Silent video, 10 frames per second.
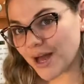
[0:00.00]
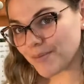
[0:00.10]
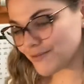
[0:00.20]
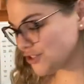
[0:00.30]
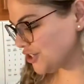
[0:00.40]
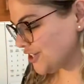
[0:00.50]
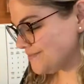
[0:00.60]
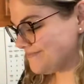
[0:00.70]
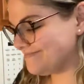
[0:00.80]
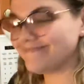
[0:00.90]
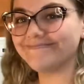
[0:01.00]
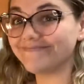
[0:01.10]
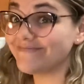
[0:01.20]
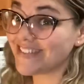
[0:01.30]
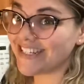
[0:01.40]
of sugar.
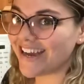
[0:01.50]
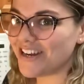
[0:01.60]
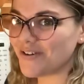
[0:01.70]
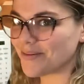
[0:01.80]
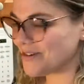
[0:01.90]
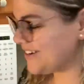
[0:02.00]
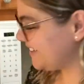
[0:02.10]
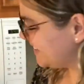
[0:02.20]
See, I know what I'm doing.